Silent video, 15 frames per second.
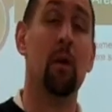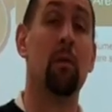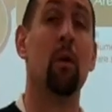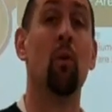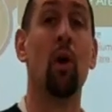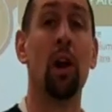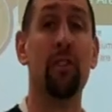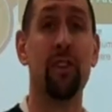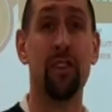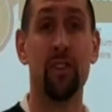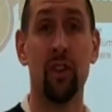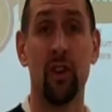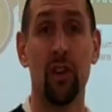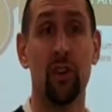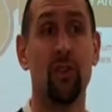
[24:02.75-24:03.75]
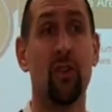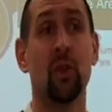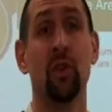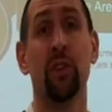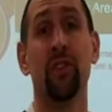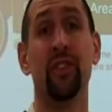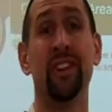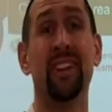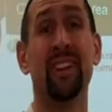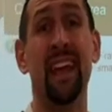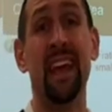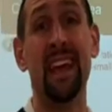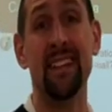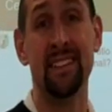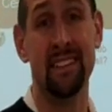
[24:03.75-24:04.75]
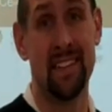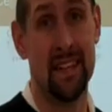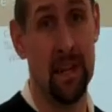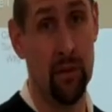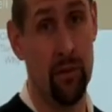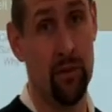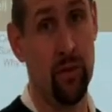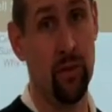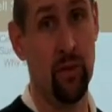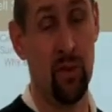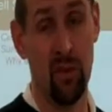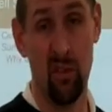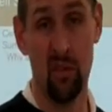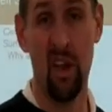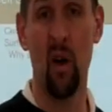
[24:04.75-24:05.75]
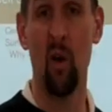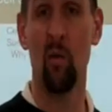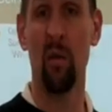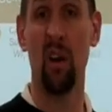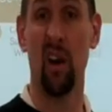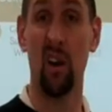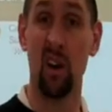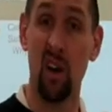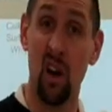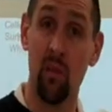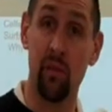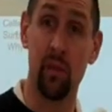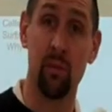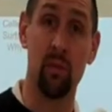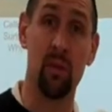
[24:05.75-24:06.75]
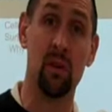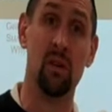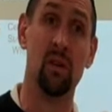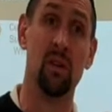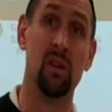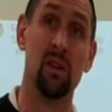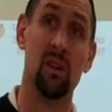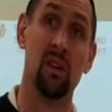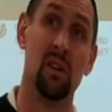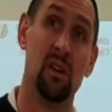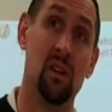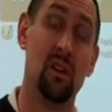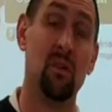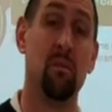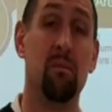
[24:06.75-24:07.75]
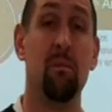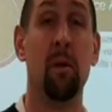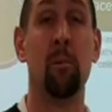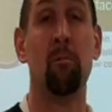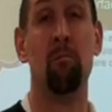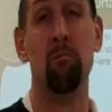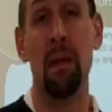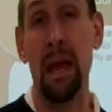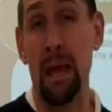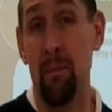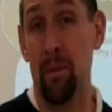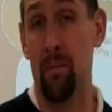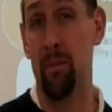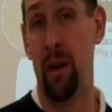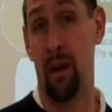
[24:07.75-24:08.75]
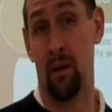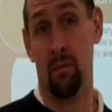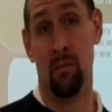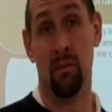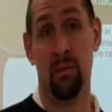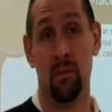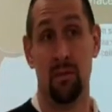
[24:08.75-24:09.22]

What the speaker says: But what if it took you 2 or 3 days to get food? That would be uncomfortable, but maybe bearable.